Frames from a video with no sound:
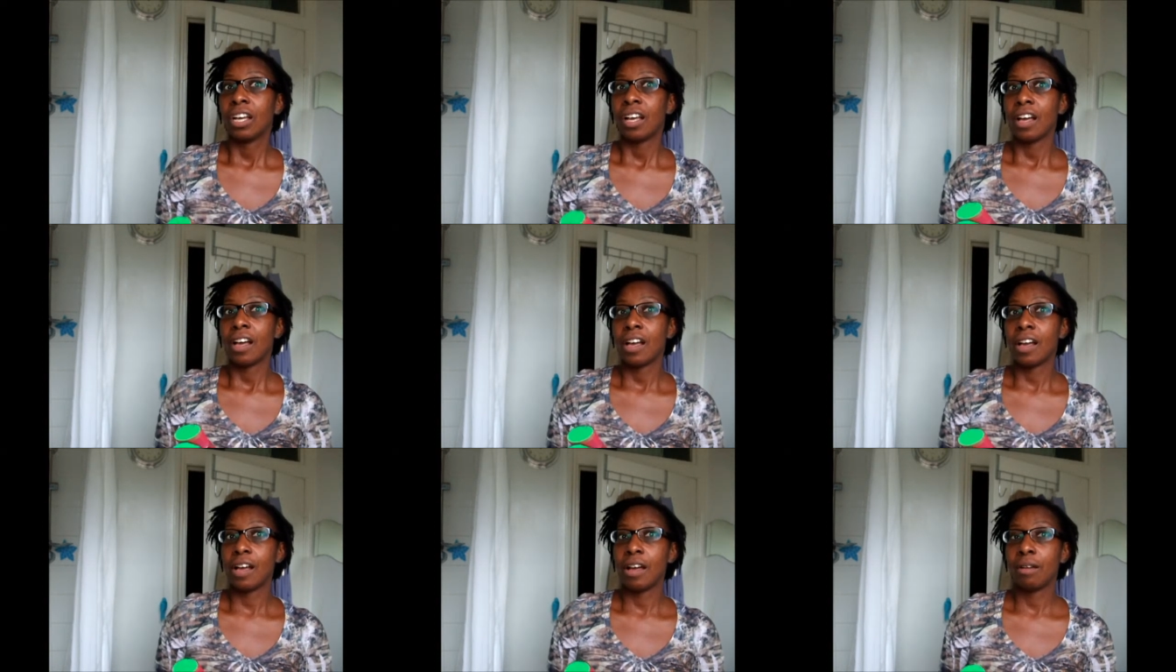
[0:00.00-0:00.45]

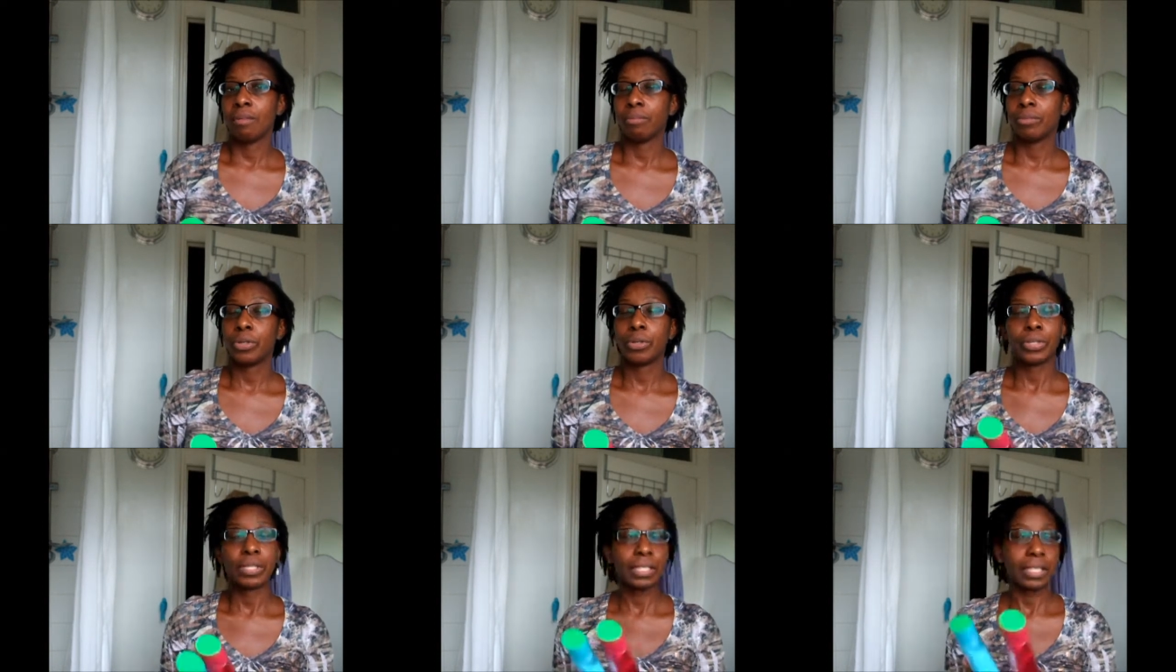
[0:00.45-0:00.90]
um,
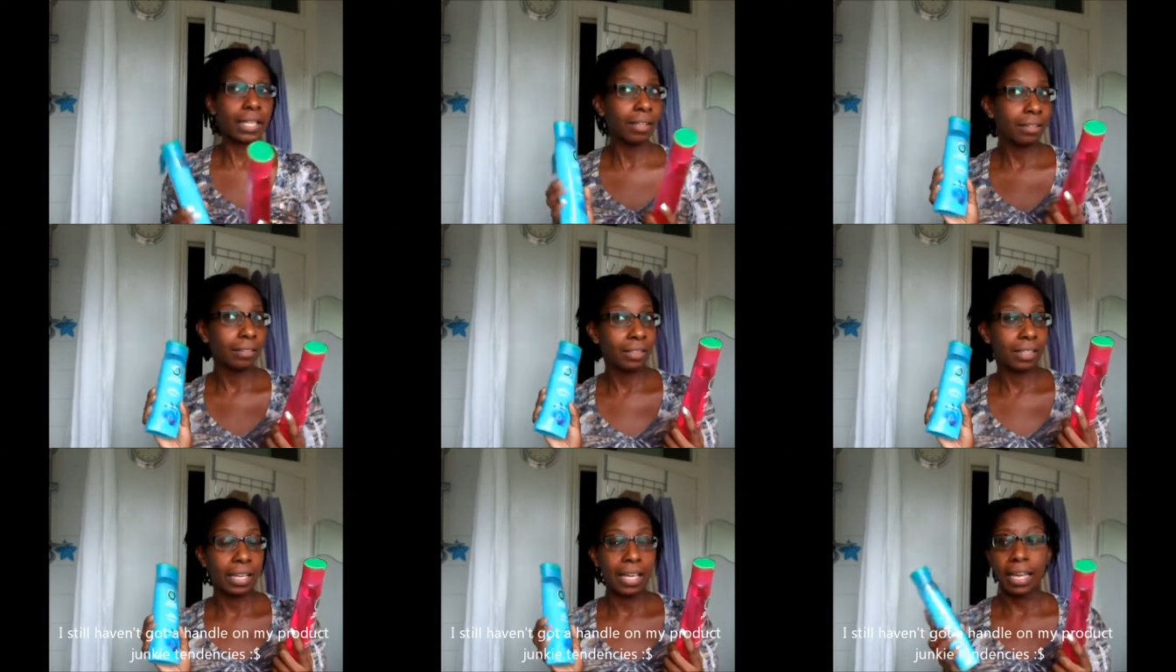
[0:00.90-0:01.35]
uses
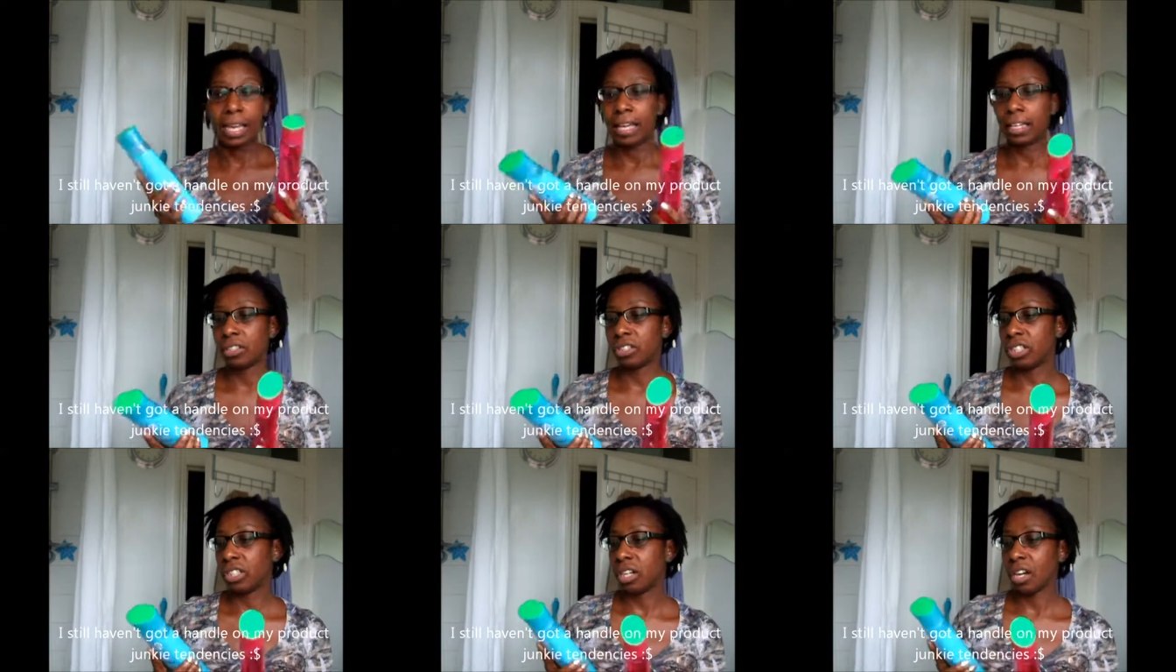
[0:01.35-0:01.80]
it,
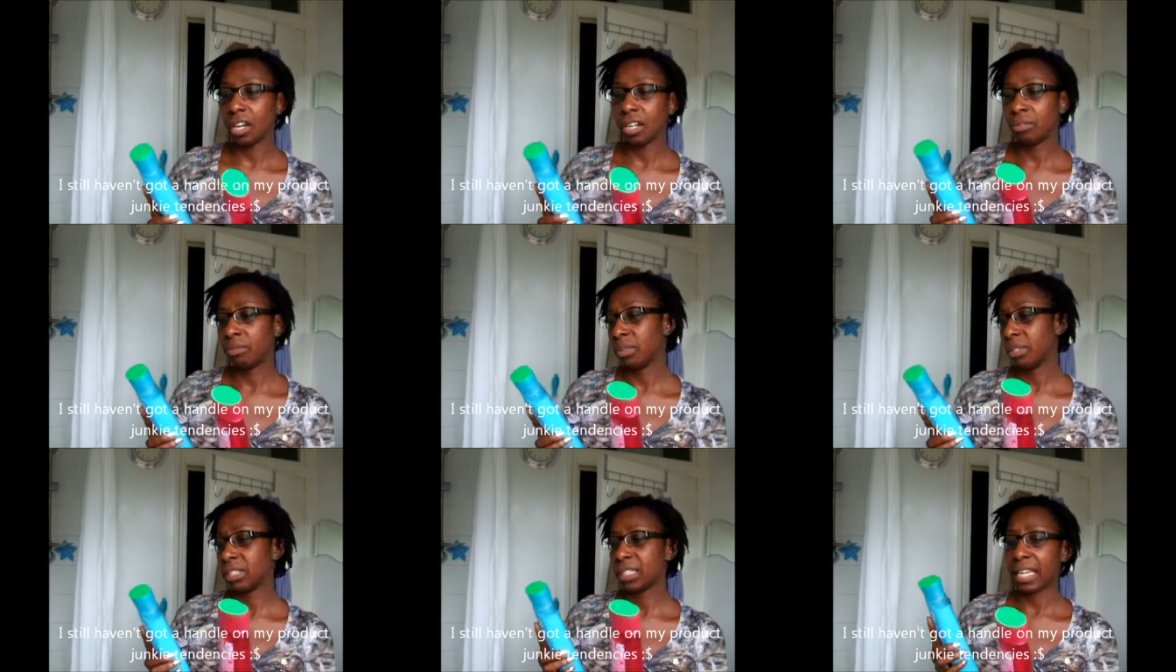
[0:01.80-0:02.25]
and she kind
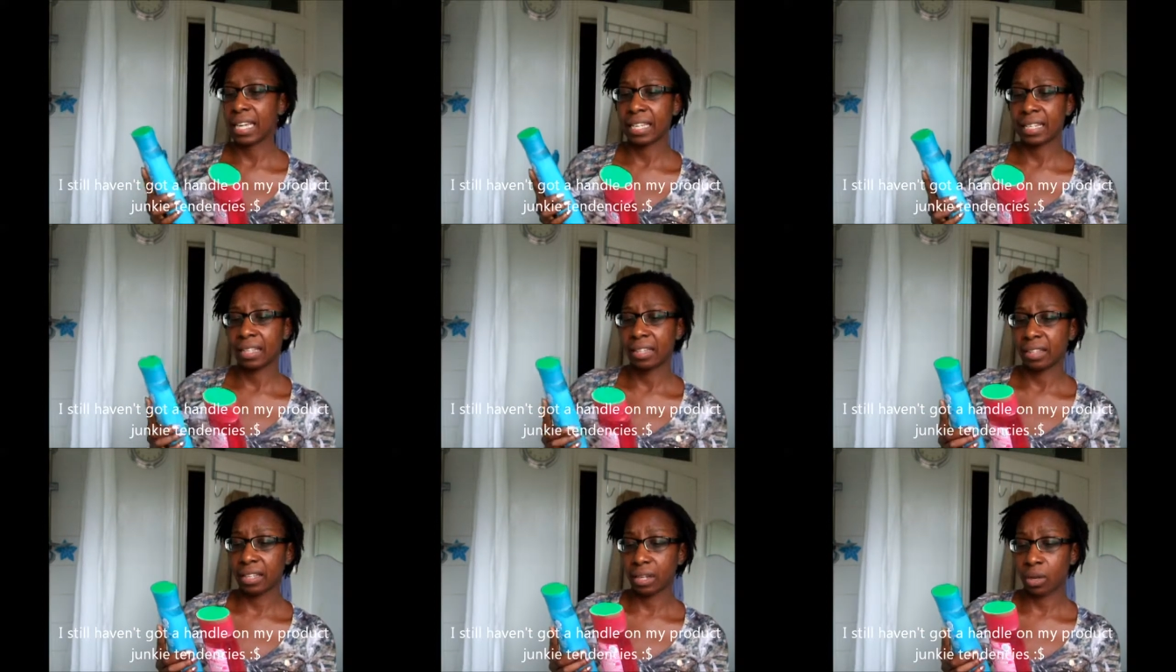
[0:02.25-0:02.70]
of was
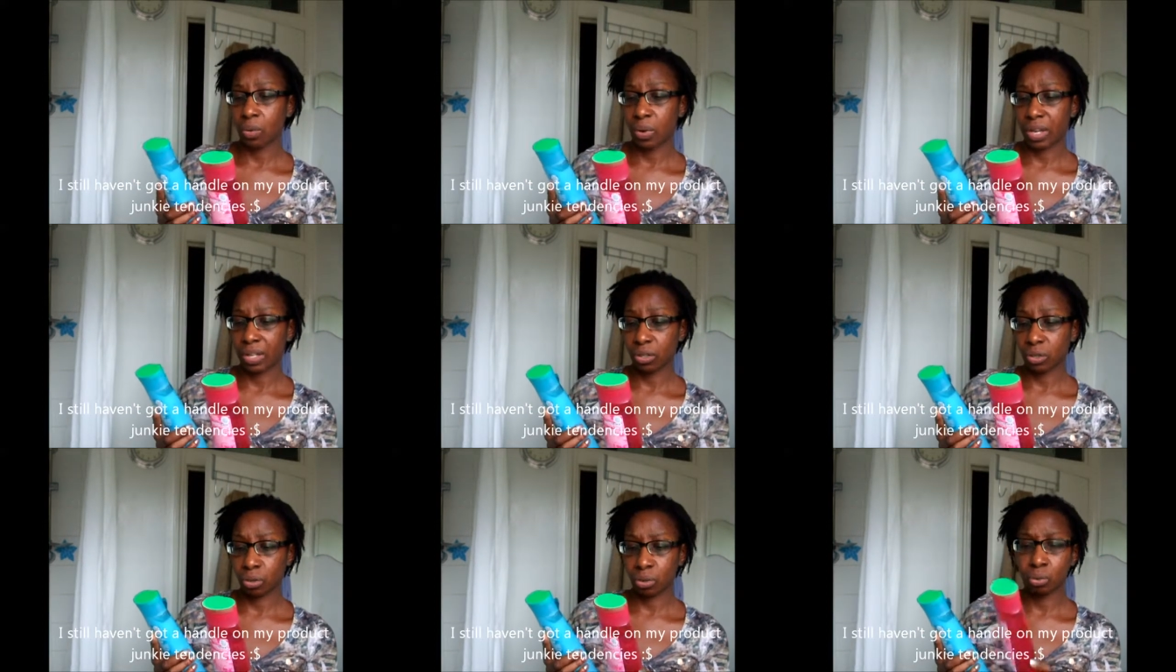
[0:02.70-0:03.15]
saying that they're
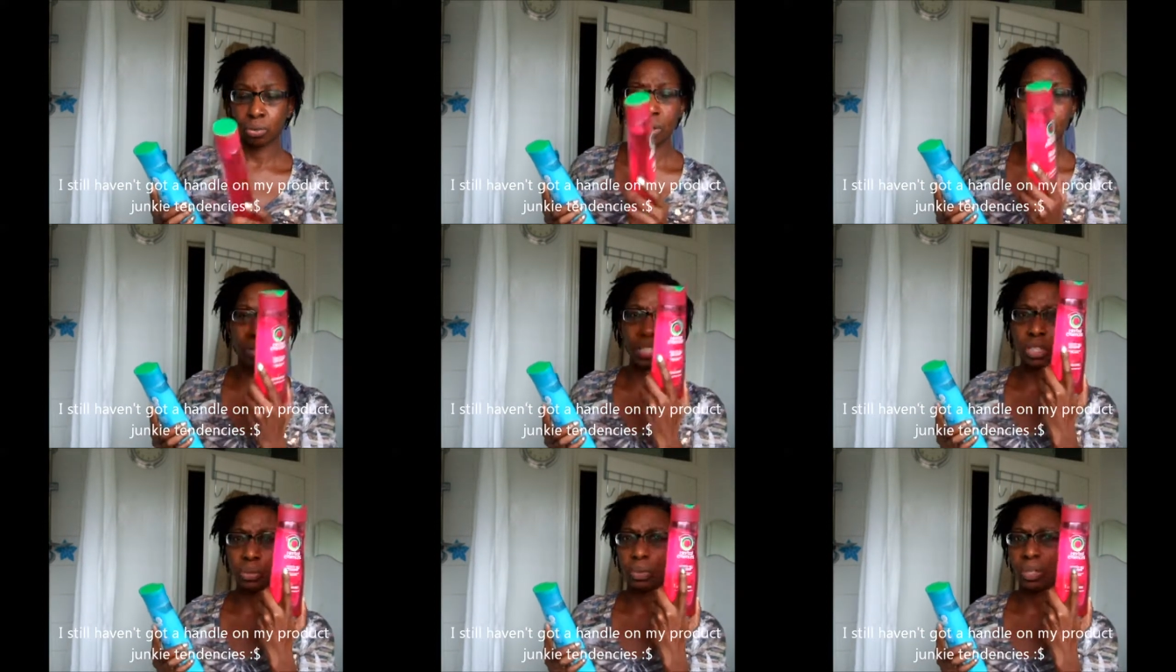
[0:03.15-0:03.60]
quite good.
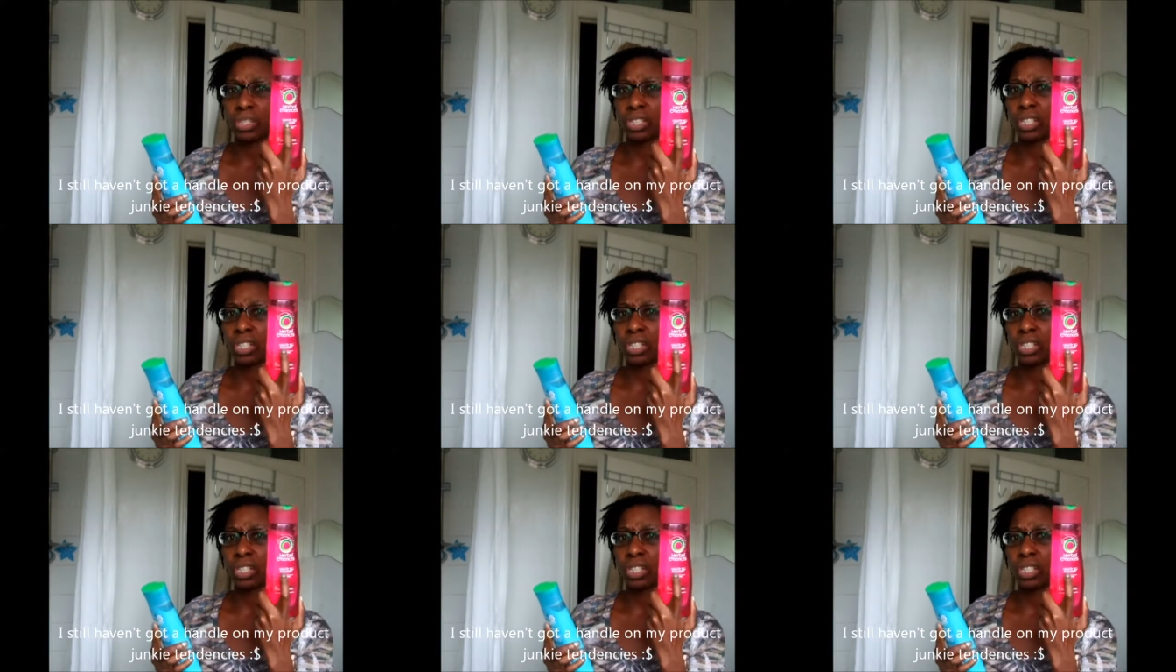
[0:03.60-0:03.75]
Although this one,